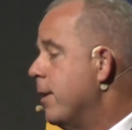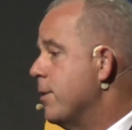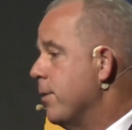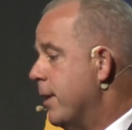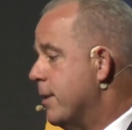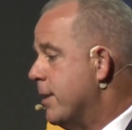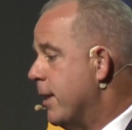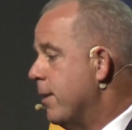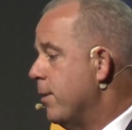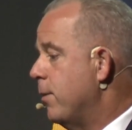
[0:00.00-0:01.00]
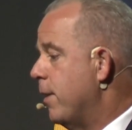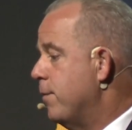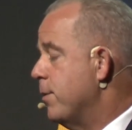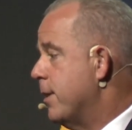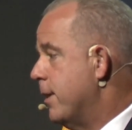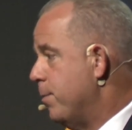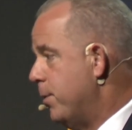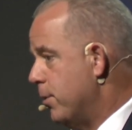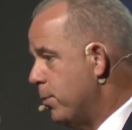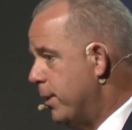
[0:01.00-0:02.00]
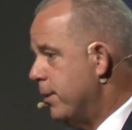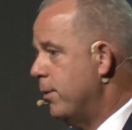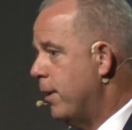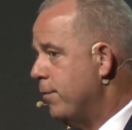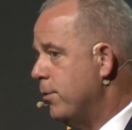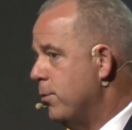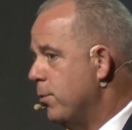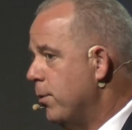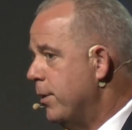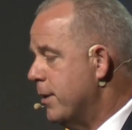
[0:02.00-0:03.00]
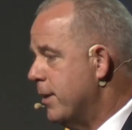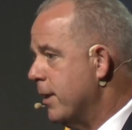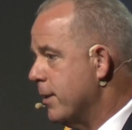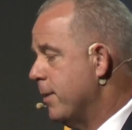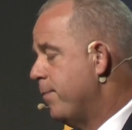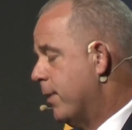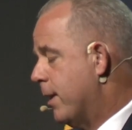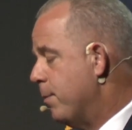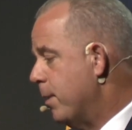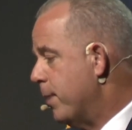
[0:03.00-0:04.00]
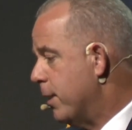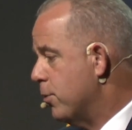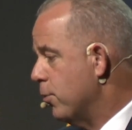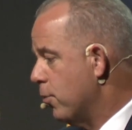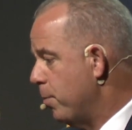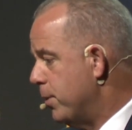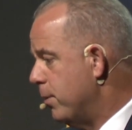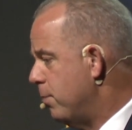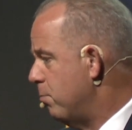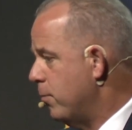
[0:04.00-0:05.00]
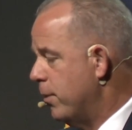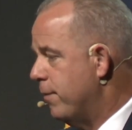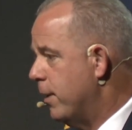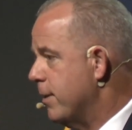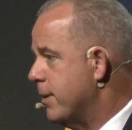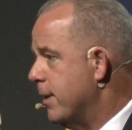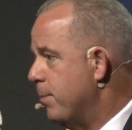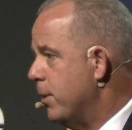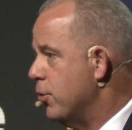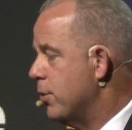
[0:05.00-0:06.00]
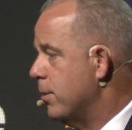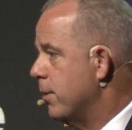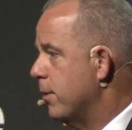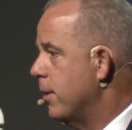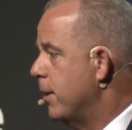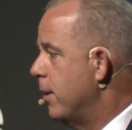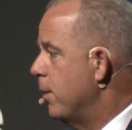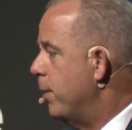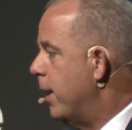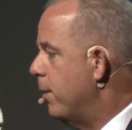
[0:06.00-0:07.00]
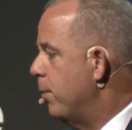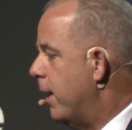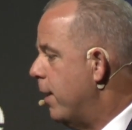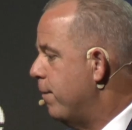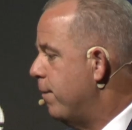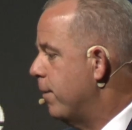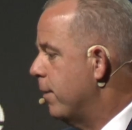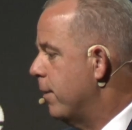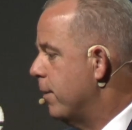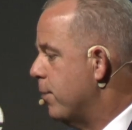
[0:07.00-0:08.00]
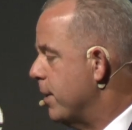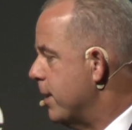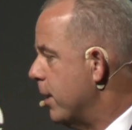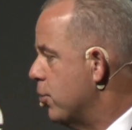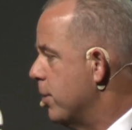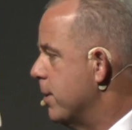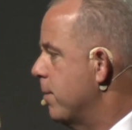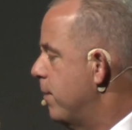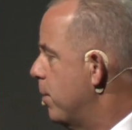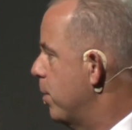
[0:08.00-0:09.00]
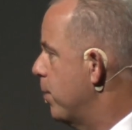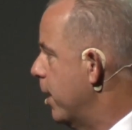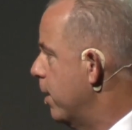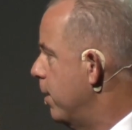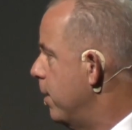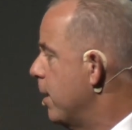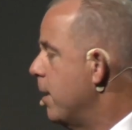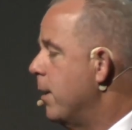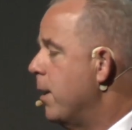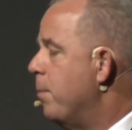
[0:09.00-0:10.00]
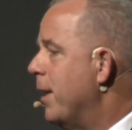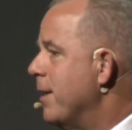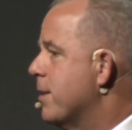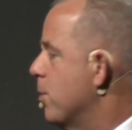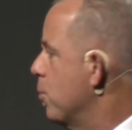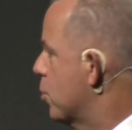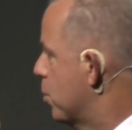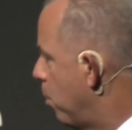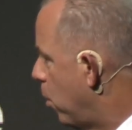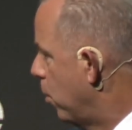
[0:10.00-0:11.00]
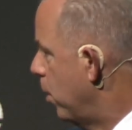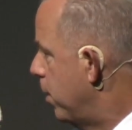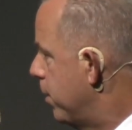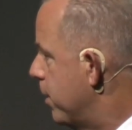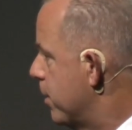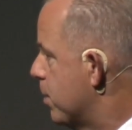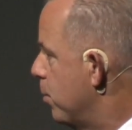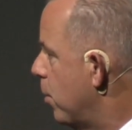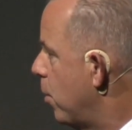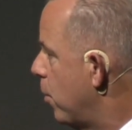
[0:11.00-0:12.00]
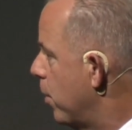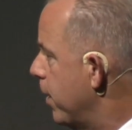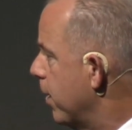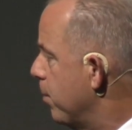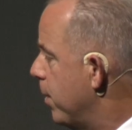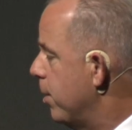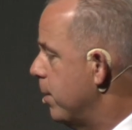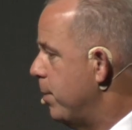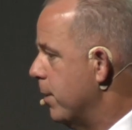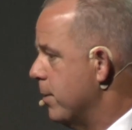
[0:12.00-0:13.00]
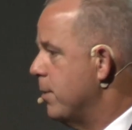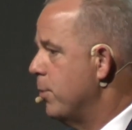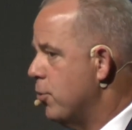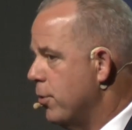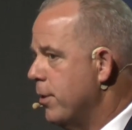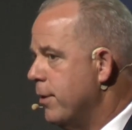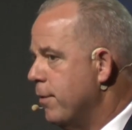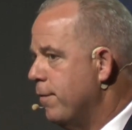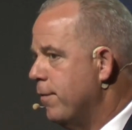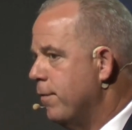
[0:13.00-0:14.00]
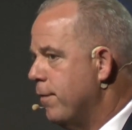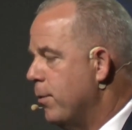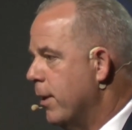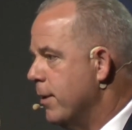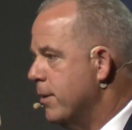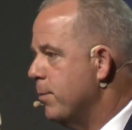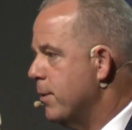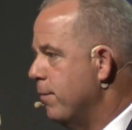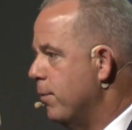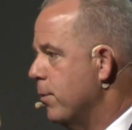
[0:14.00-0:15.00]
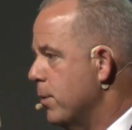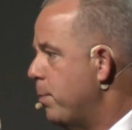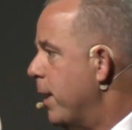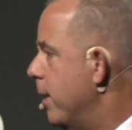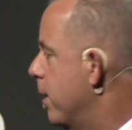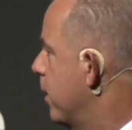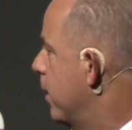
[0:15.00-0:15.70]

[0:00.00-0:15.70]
So that's done. You have to set up your Twitter. You have to do all these things. Coming back to crypto, we are well established. We have transactions very regular, but it's so small that it's more learning about it, because the majority of our customers, of course, pay